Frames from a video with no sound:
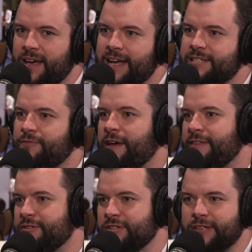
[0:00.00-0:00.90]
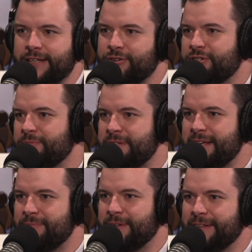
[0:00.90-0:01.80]
as if, hey, there's a leadership
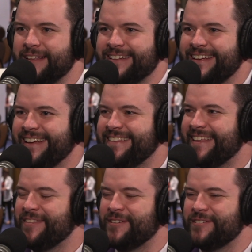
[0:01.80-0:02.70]
team and then